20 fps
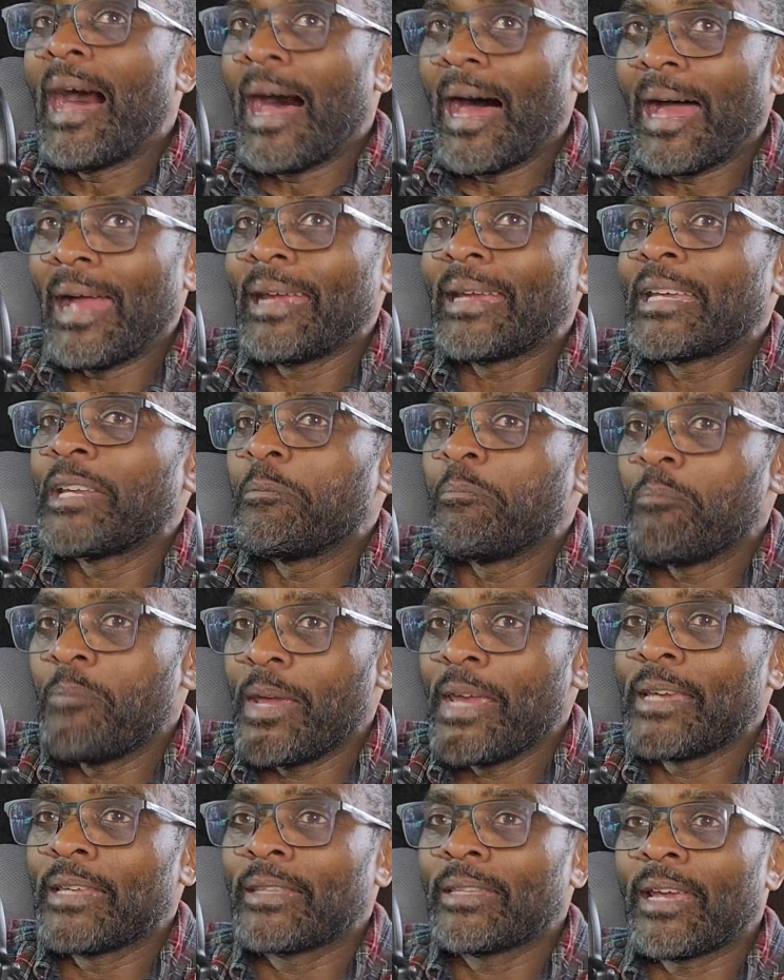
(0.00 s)
I can
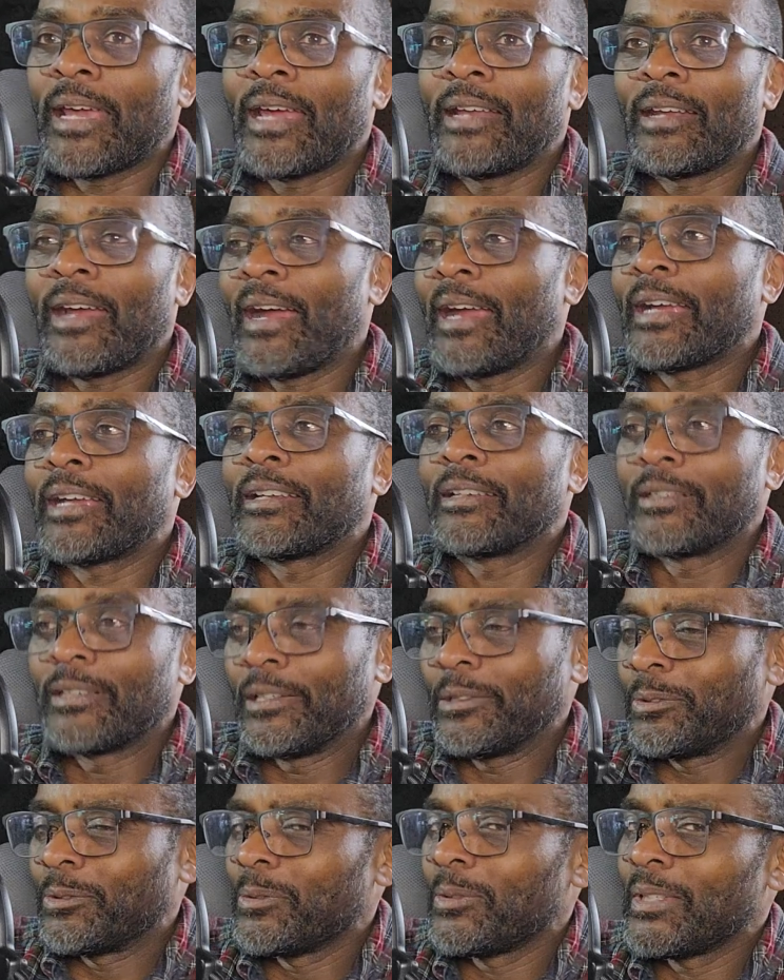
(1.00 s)
make that, I can
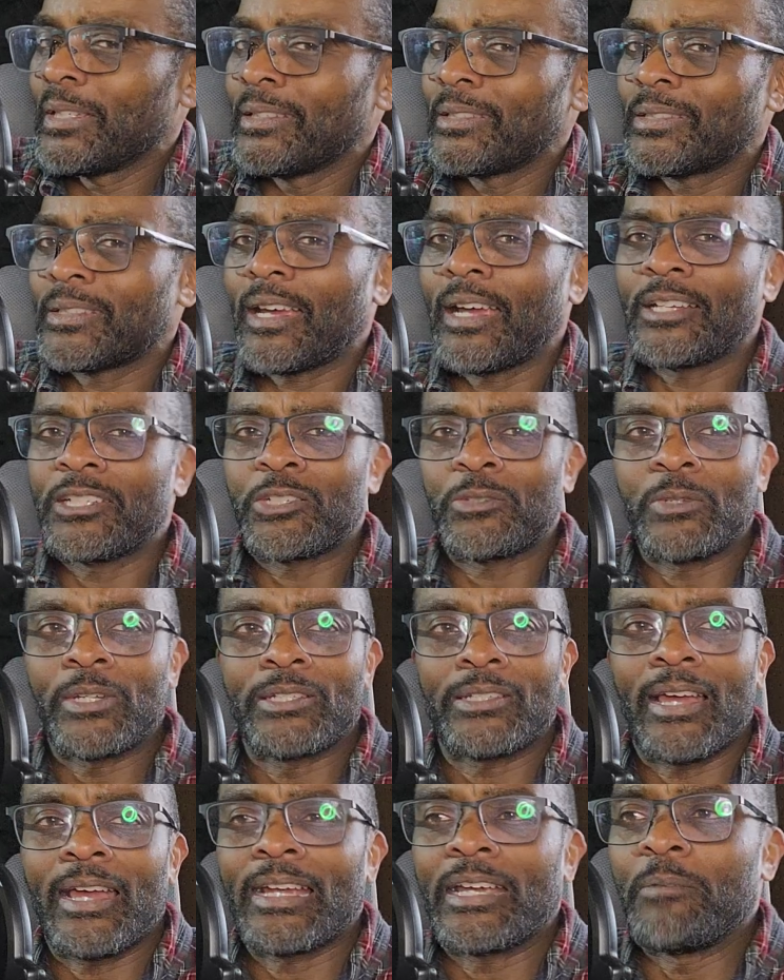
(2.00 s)
cut through these side
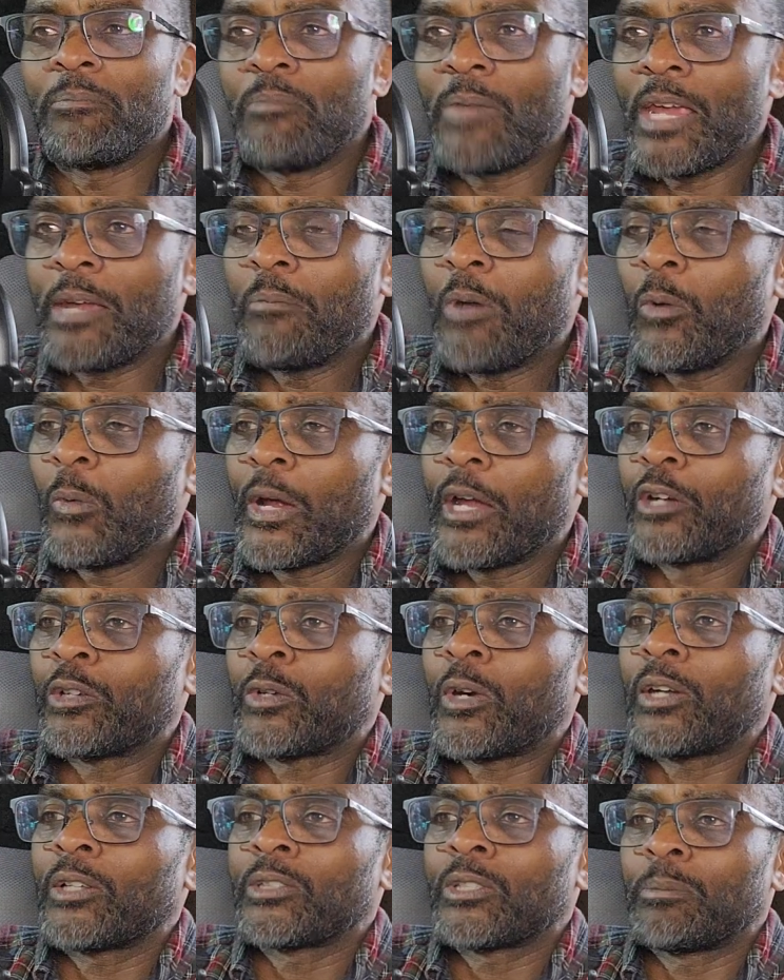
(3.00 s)
streets, I can make my way
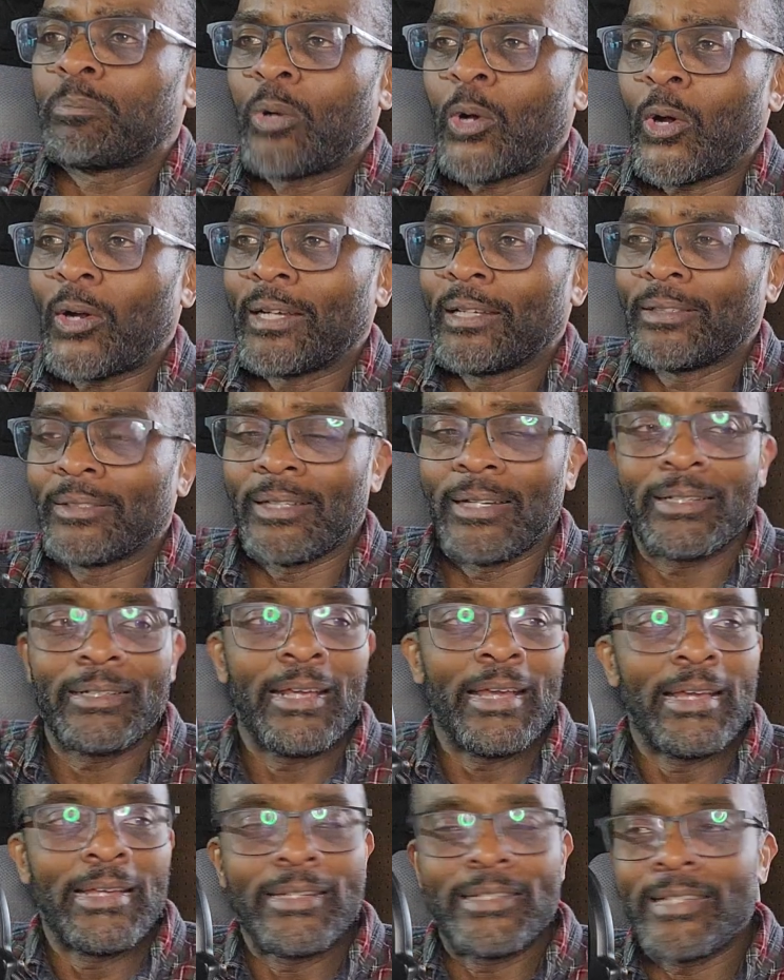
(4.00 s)
across the parking lot,
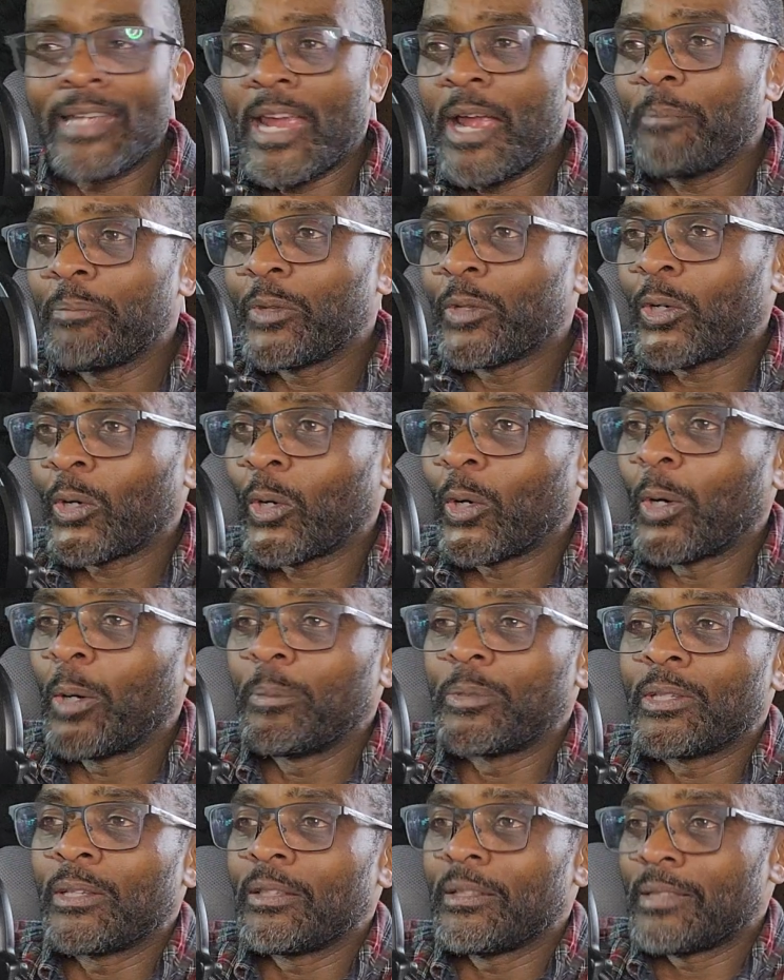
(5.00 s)
damn the
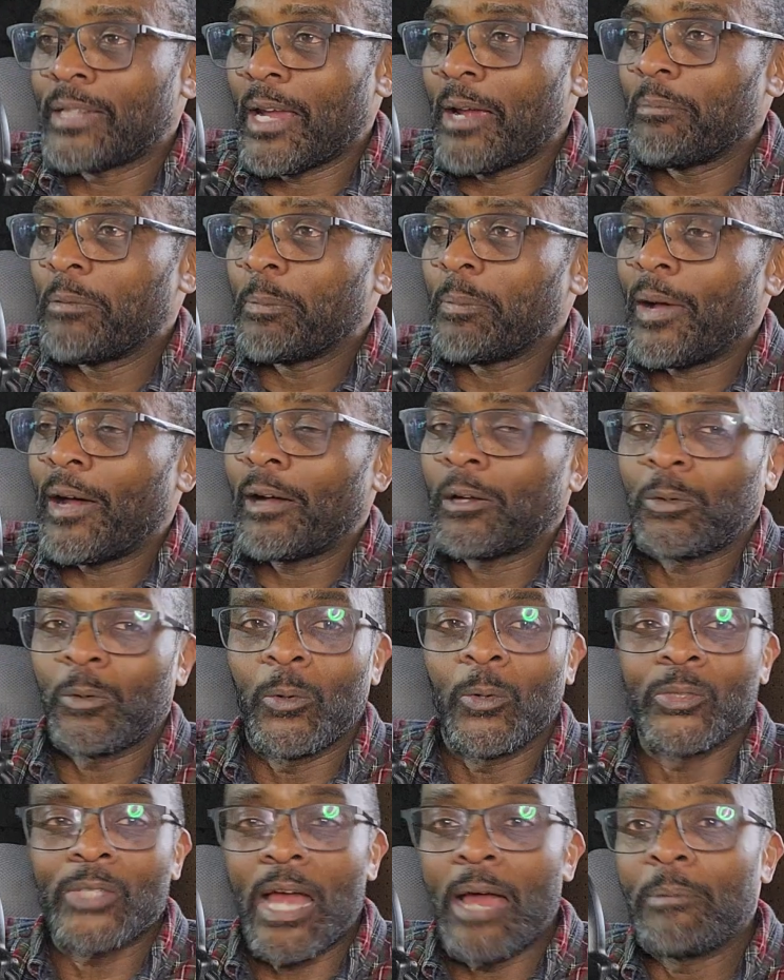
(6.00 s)
curbs and damn the
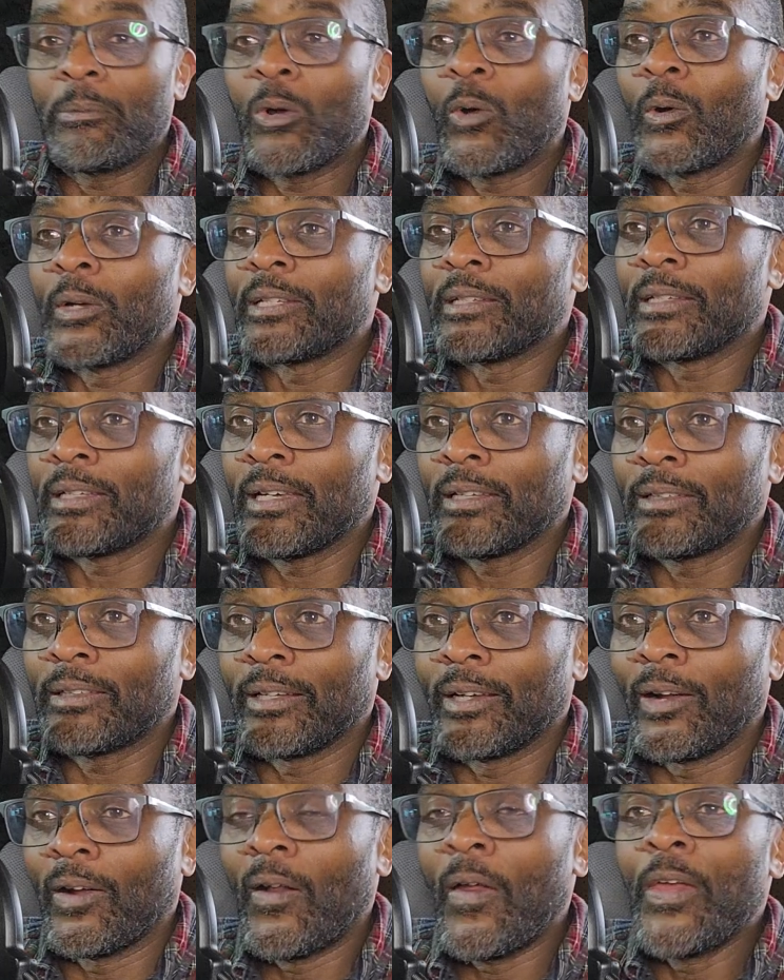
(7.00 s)
potholes, I'm going to get
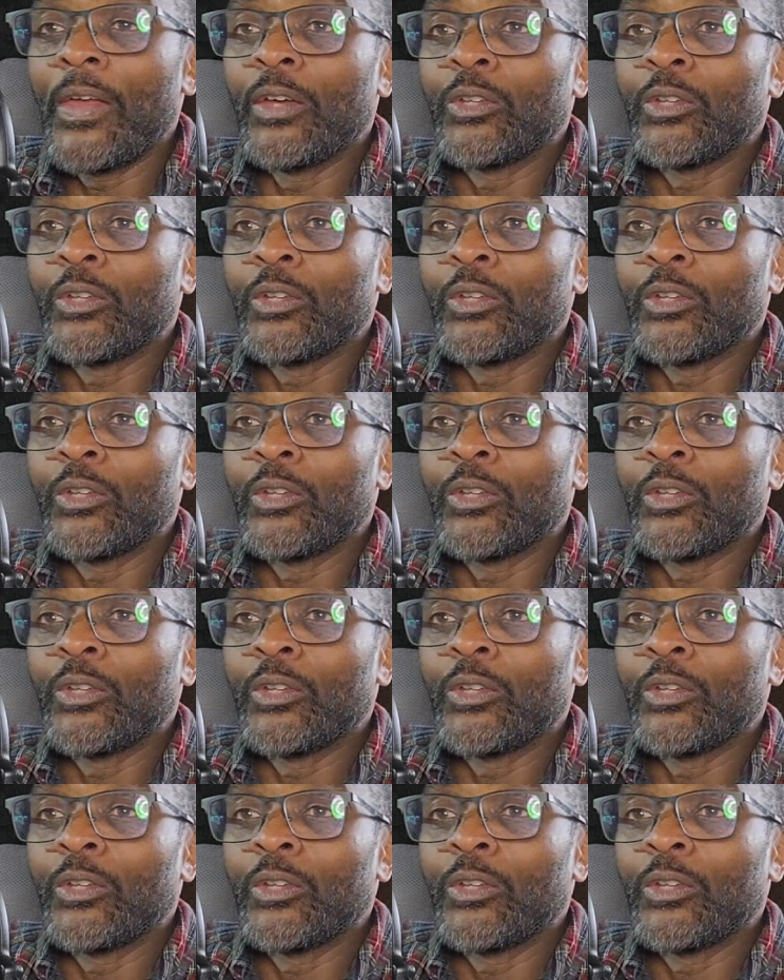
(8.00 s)
there.